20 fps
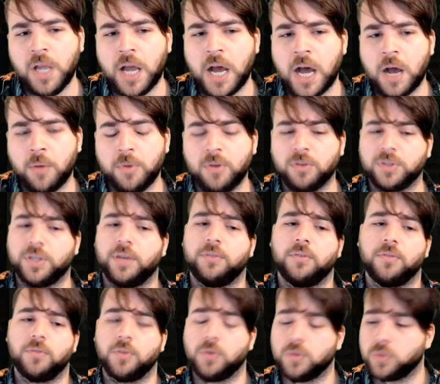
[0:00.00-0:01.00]
We also have,
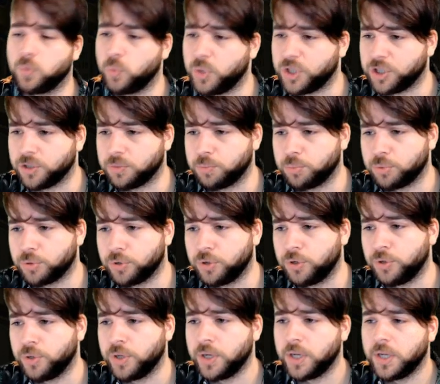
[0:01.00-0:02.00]
of course, Witch's
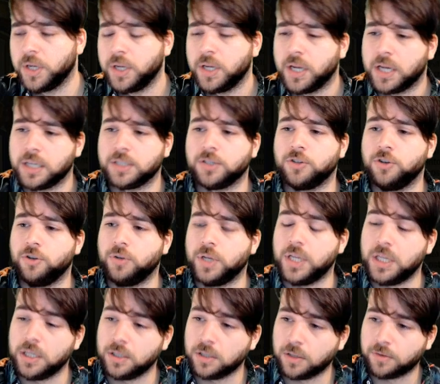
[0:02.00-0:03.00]
Brew as a new
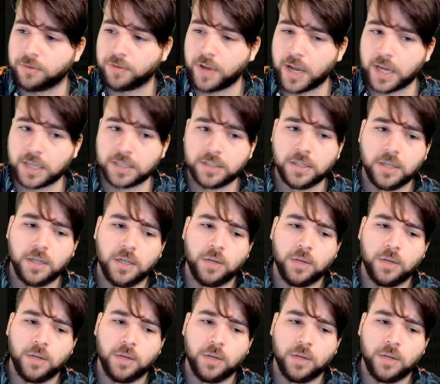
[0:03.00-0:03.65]
heal effect.